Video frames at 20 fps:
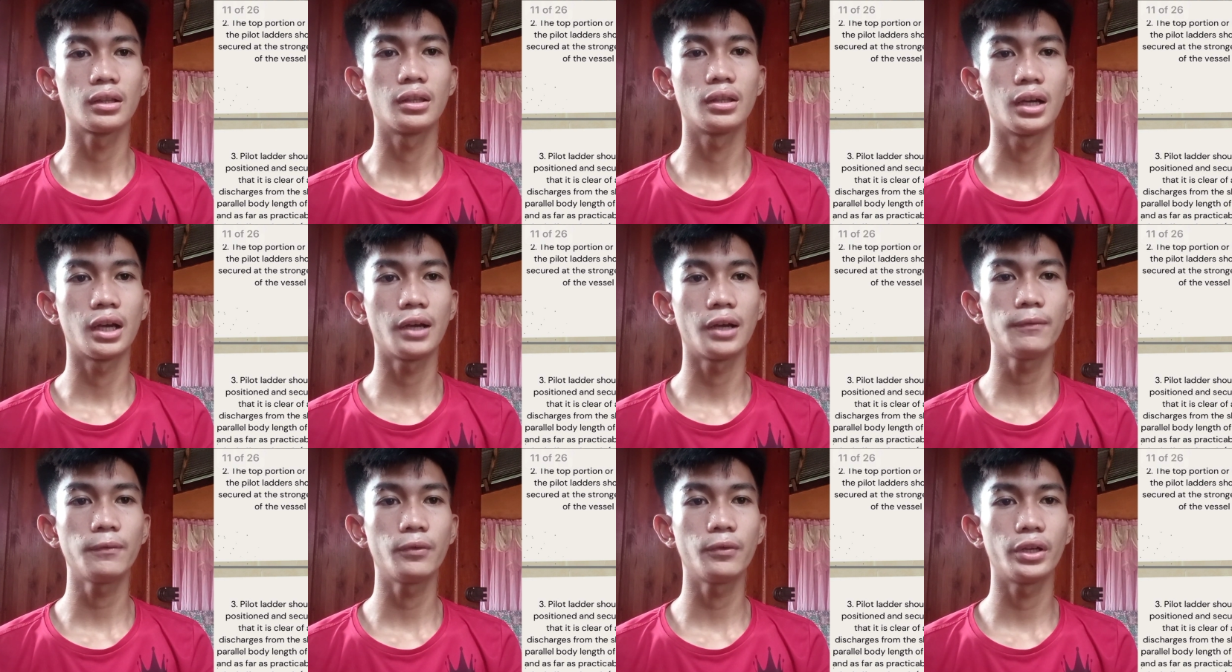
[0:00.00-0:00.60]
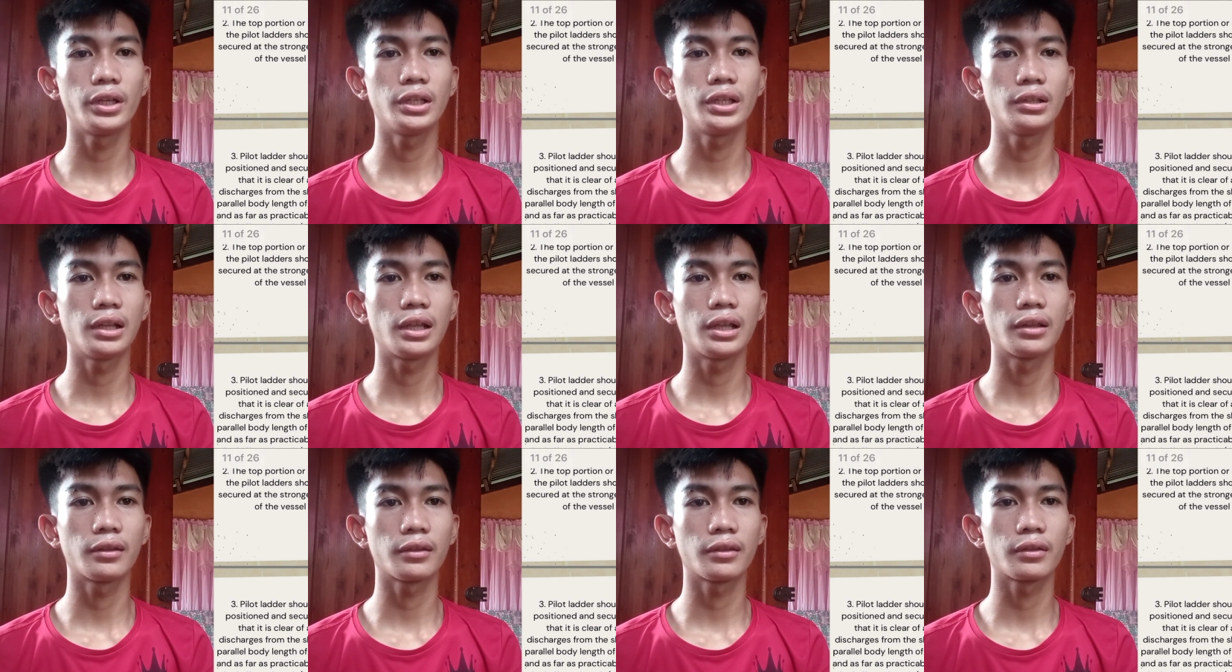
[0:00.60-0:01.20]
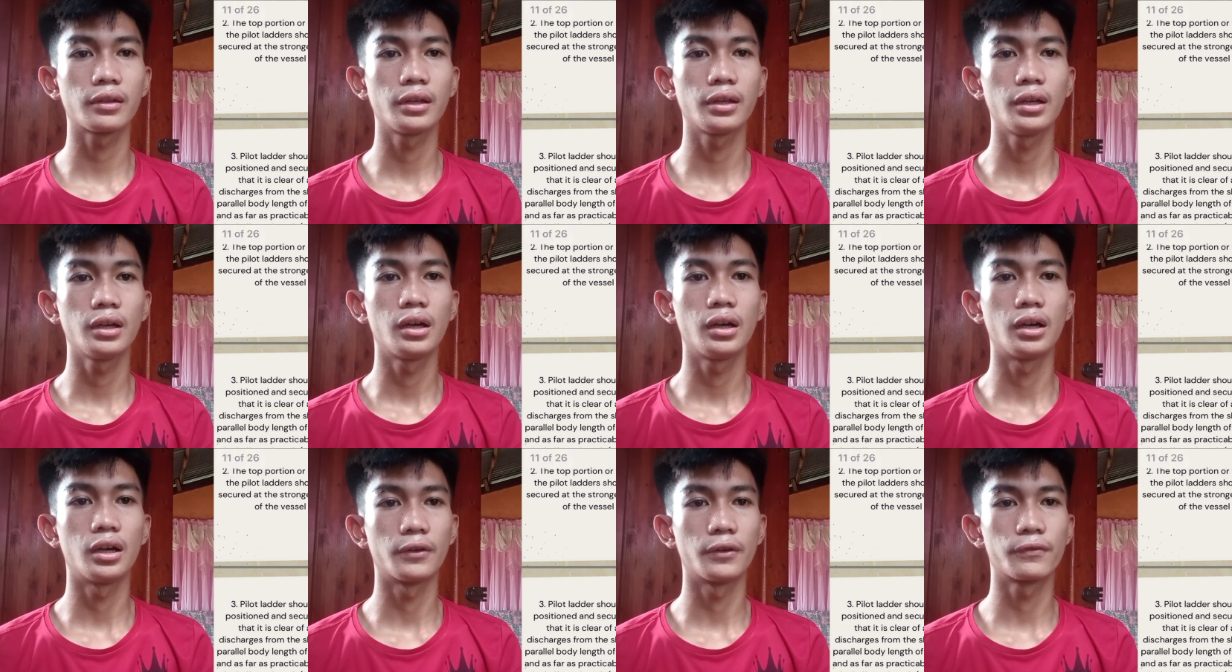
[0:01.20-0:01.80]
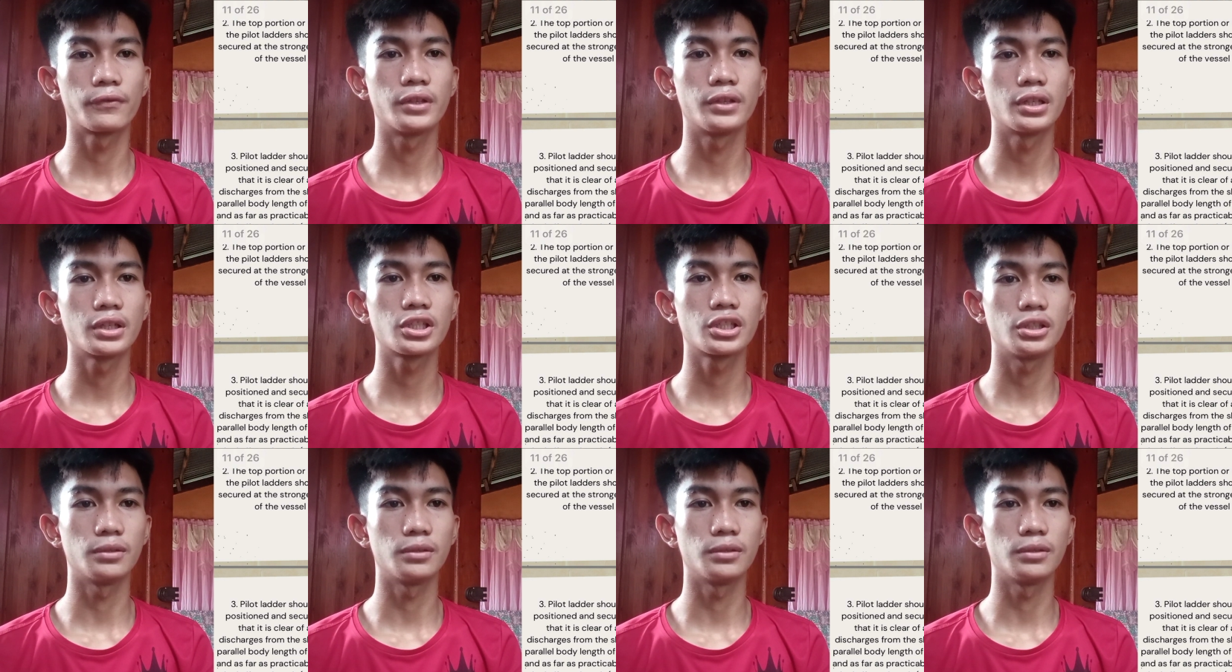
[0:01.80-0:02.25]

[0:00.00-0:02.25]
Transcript: the halfway length of the